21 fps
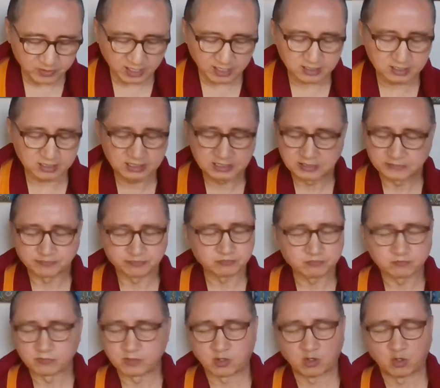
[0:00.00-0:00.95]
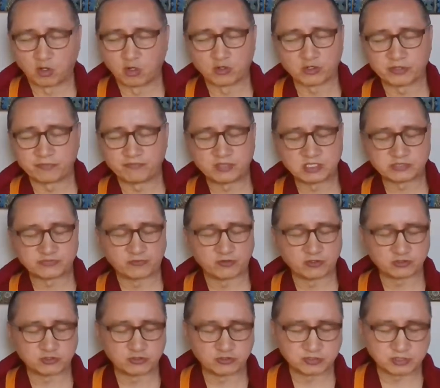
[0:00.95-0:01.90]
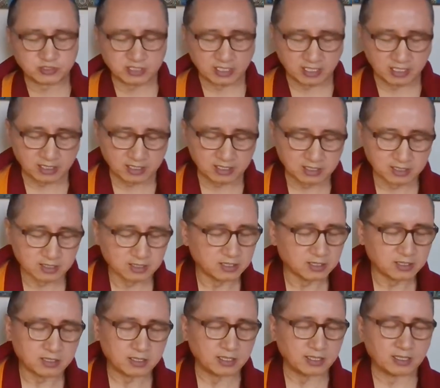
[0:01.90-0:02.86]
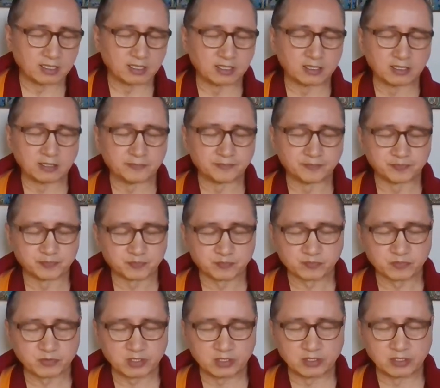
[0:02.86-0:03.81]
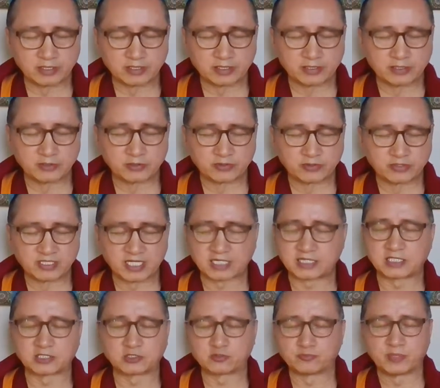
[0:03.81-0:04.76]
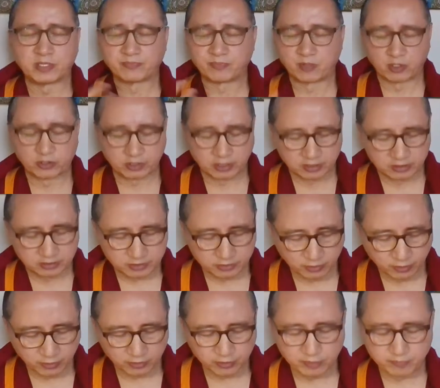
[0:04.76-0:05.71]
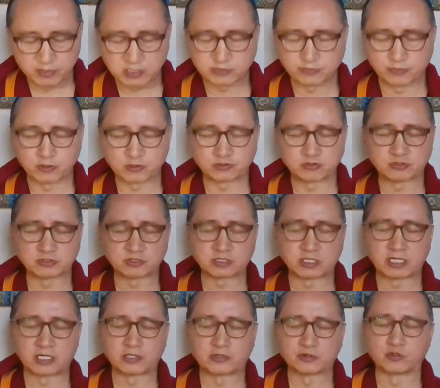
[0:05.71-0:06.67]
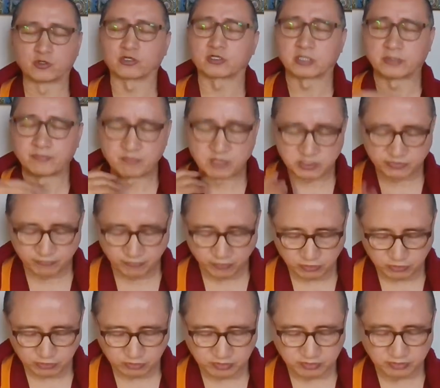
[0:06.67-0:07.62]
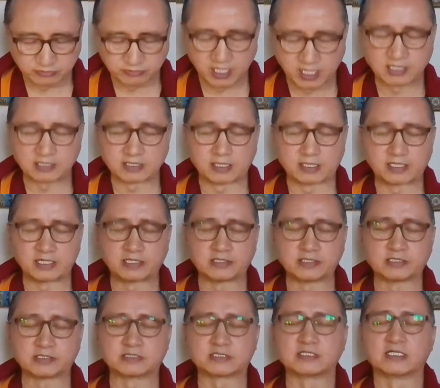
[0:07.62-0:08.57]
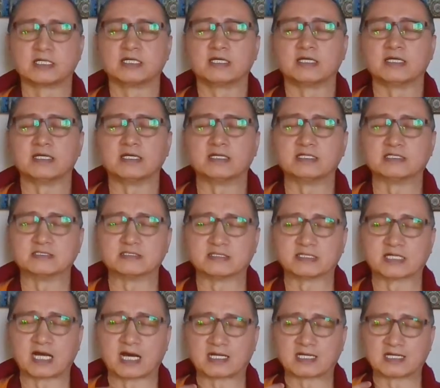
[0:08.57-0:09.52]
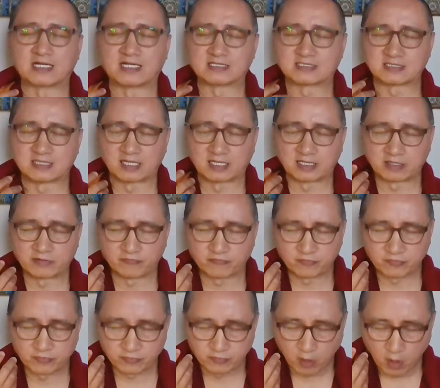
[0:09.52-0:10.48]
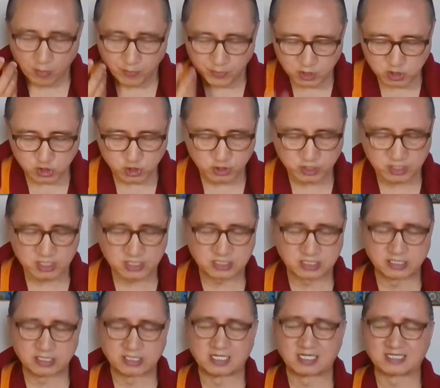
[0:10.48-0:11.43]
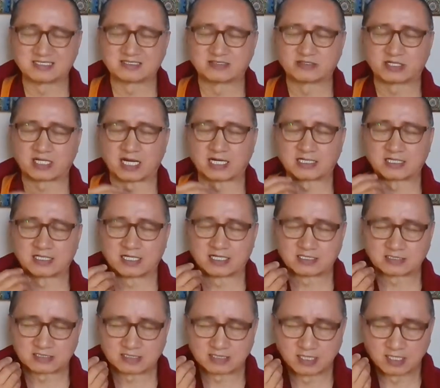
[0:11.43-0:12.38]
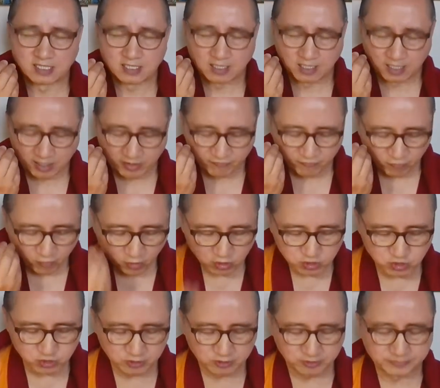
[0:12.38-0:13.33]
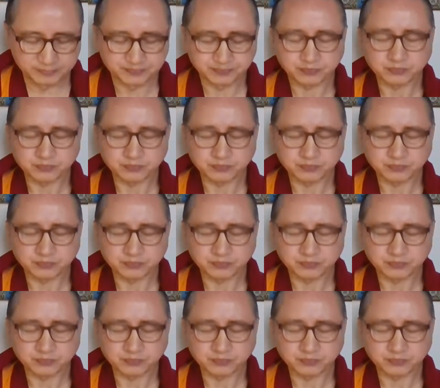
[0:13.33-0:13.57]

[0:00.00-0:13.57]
then all the misfortunes are nothing to be bothered. All the misfortunes are not a misfortune. Rather, it is regarded as like a opportunity, as regarded as like a fortune,